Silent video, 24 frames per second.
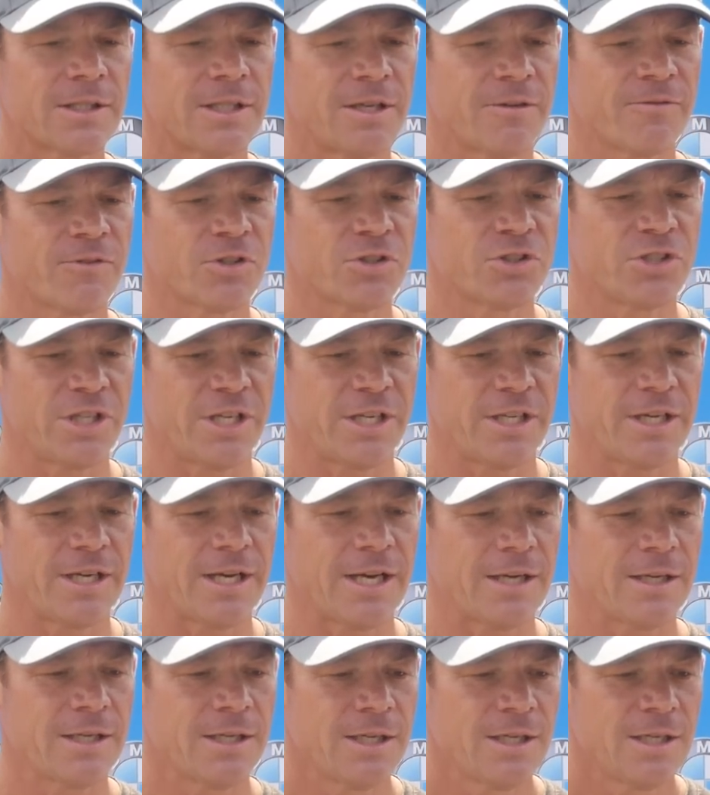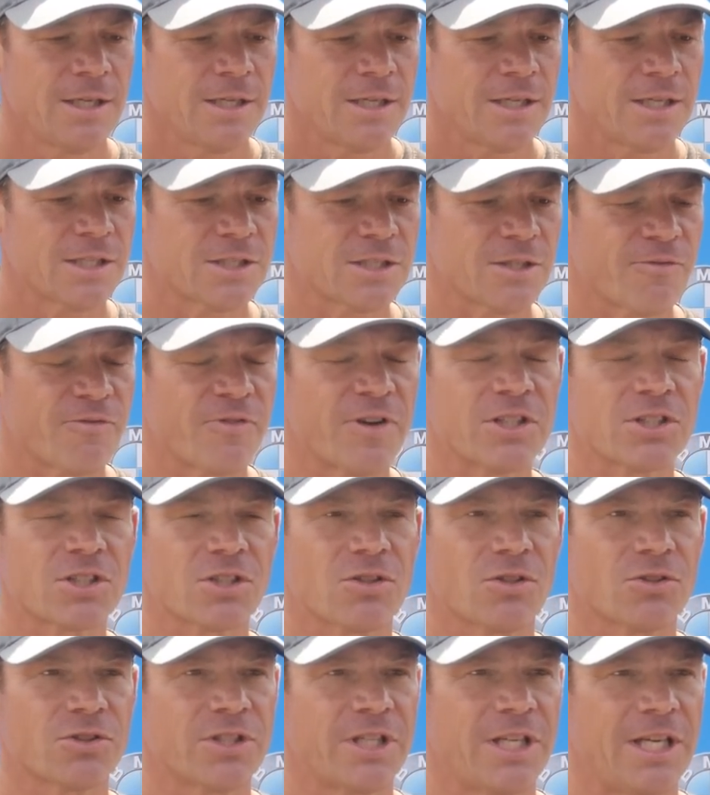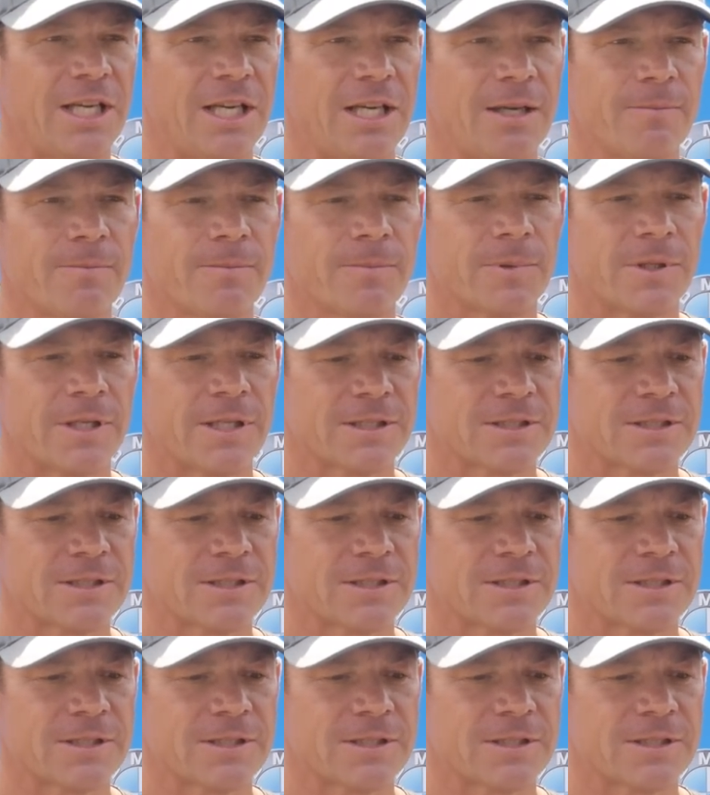in Virginia. It's a physical team.